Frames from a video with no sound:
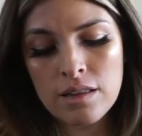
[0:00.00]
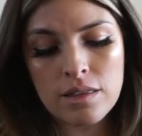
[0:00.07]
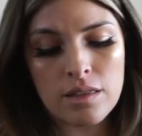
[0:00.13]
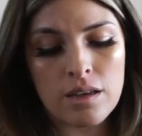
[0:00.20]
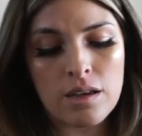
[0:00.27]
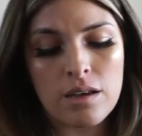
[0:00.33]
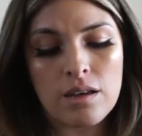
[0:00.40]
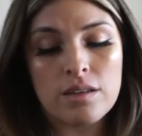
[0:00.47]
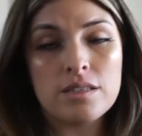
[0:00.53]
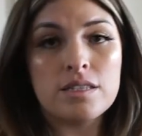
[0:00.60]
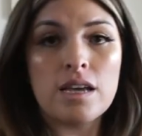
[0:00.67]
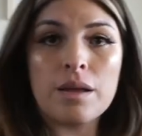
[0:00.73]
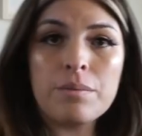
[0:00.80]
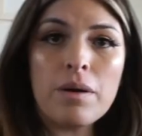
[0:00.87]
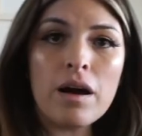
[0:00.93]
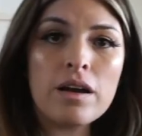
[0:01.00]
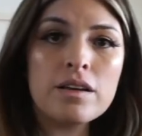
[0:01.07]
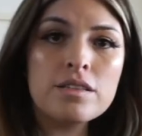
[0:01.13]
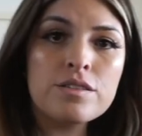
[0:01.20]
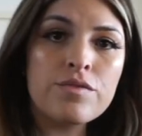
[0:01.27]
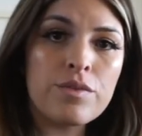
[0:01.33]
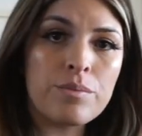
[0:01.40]
the side
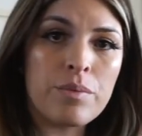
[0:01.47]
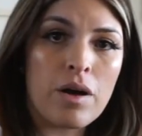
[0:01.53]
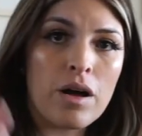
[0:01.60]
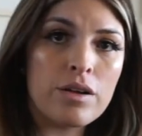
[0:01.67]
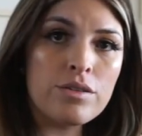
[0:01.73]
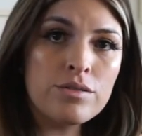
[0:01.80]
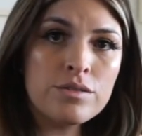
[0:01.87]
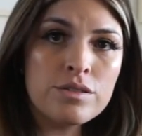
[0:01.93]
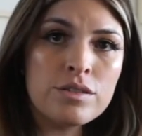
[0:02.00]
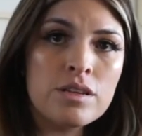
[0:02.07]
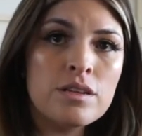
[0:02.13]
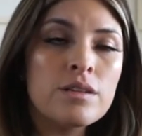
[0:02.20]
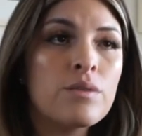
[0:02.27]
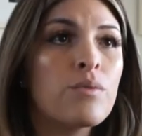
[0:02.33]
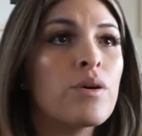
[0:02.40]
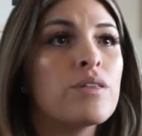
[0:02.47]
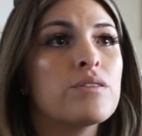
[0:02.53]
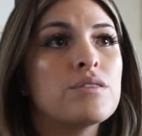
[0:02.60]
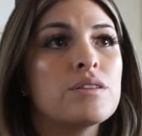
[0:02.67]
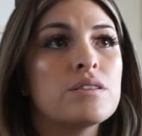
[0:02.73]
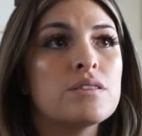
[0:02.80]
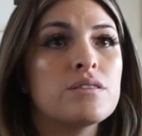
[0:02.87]
pockets for bottles, whether
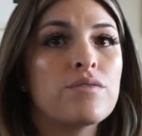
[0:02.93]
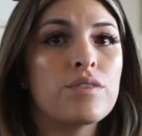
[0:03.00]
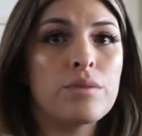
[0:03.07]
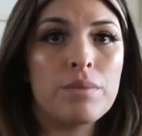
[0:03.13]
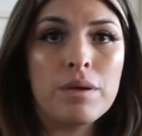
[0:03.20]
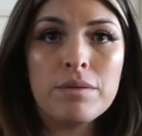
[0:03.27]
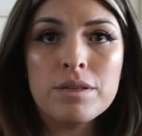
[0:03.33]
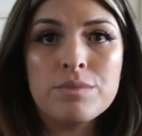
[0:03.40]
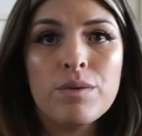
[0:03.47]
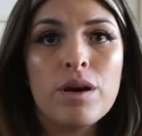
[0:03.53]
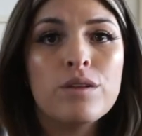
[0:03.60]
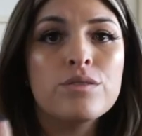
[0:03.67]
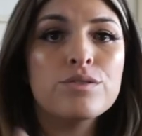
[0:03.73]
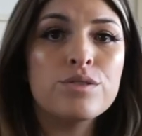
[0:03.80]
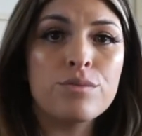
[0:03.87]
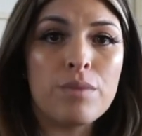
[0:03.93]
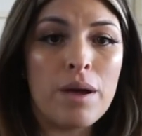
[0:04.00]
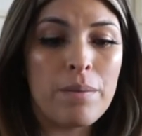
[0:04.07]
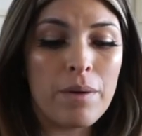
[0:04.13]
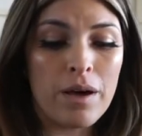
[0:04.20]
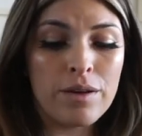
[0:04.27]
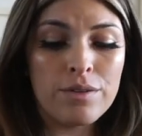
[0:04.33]
it's for the baby's bottles or
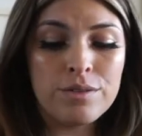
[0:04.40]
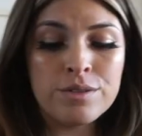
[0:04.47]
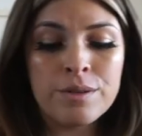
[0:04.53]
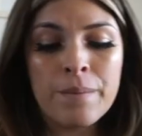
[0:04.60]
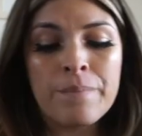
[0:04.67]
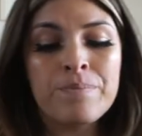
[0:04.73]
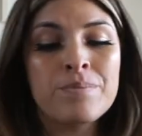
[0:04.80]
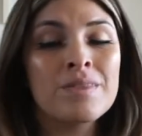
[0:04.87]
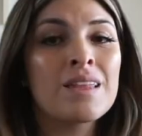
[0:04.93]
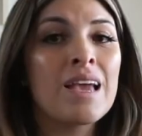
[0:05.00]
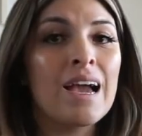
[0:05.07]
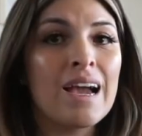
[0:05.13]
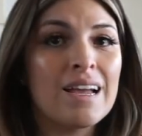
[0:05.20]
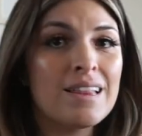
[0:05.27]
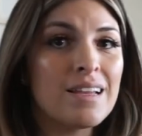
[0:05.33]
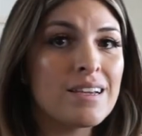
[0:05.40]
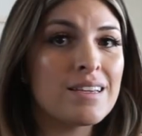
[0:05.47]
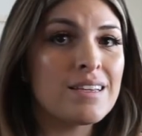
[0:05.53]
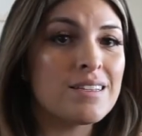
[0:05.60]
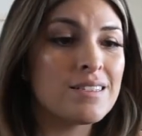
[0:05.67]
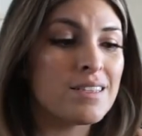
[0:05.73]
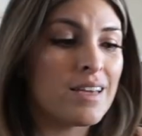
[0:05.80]
my bottles. I
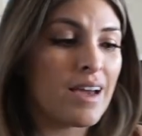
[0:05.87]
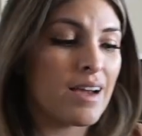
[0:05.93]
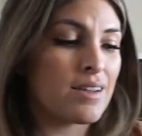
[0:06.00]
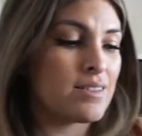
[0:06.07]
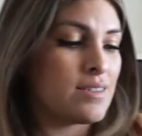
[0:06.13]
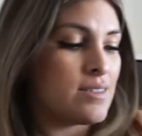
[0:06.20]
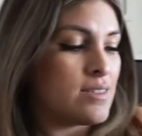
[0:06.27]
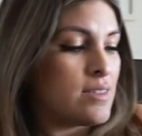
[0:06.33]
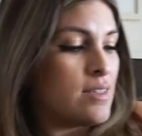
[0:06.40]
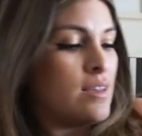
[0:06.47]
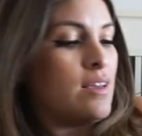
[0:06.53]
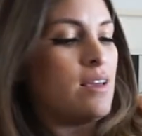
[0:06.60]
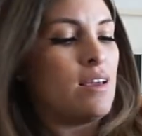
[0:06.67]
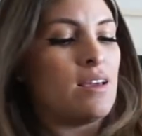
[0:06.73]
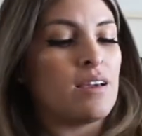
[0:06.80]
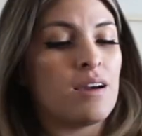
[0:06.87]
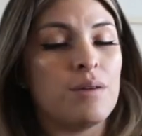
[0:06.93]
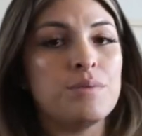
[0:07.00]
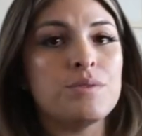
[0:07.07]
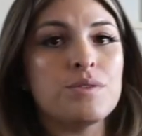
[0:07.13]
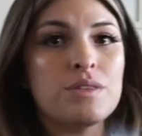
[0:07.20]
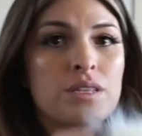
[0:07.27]
like easy access. It
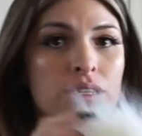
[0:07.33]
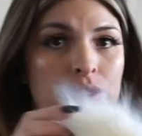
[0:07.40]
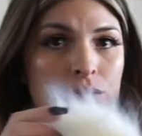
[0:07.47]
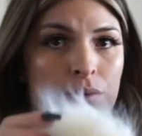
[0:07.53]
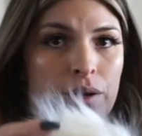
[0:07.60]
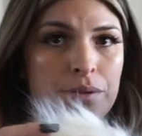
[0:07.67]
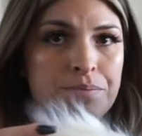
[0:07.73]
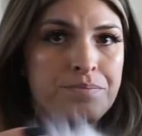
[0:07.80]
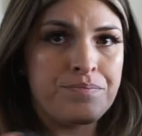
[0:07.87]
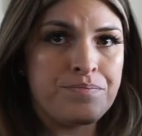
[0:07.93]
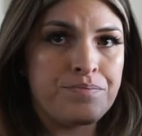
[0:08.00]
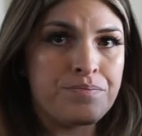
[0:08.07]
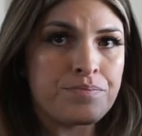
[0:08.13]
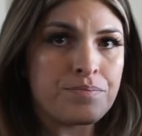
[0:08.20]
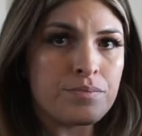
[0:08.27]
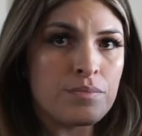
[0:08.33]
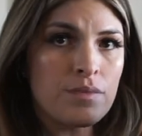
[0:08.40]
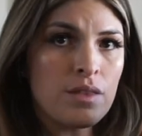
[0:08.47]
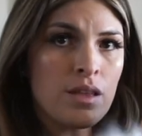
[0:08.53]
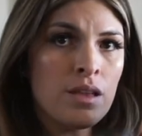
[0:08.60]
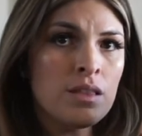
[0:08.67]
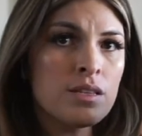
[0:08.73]
comes with this one,
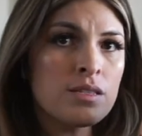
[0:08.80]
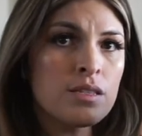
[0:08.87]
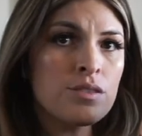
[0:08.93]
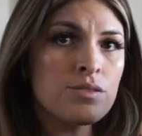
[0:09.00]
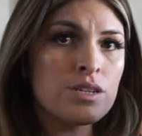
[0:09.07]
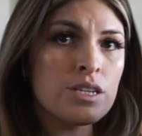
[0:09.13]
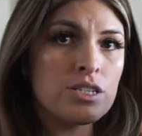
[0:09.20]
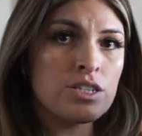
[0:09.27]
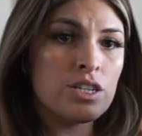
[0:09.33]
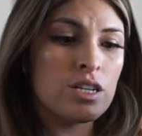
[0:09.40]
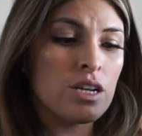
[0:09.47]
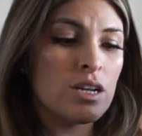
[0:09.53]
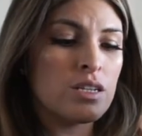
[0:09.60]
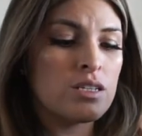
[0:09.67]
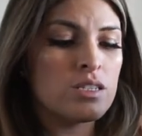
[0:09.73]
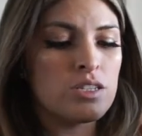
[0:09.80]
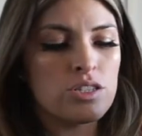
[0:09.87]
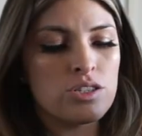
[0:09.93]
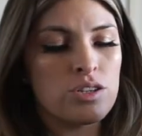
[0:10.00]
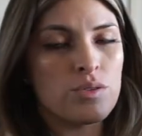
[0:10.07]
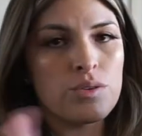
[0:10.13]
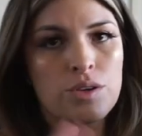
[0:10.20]
this little keychain, and it's
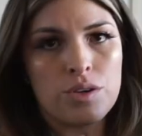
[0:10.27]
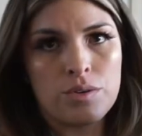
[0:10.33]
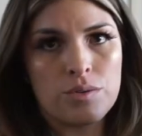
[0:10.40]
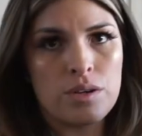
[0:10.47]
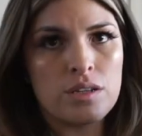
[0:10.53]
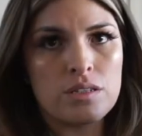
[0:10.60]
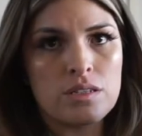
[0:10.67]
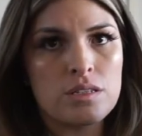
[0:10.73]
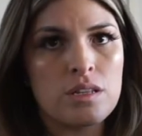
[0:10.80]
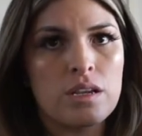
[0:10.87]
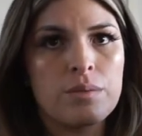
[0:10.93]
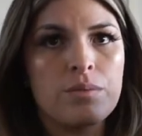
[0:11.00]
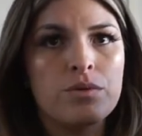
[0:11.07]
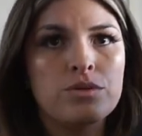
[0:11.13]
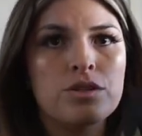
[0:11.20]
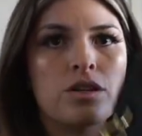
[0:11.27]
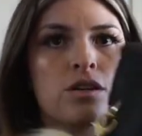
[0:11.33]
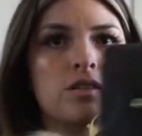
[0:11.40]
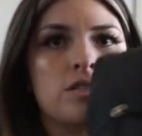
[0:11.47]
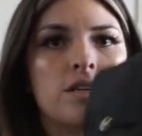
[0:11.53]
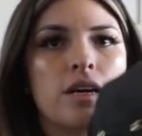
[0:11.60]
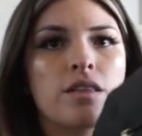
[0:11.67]
just so cute. It just like pulls it
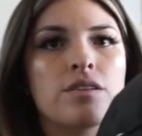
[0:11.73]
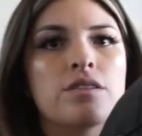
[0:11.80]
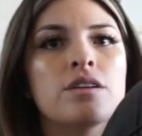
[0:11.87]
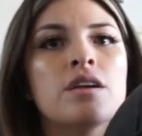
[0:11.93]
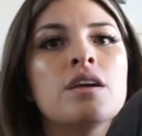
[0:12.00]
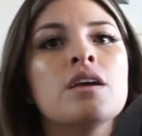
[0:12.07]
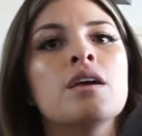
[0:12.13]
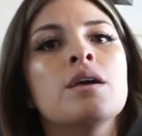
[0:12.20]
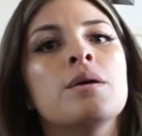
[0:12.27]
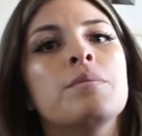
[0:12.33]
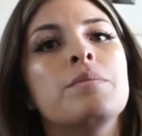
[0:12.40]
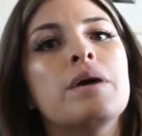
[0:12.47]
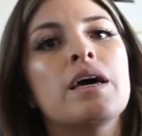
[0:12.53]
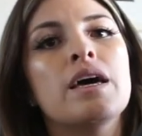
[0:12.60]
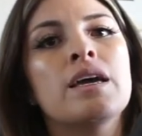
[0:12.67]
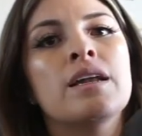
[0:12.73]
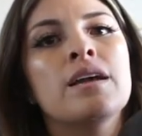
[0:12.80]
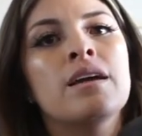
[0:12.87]
all together. But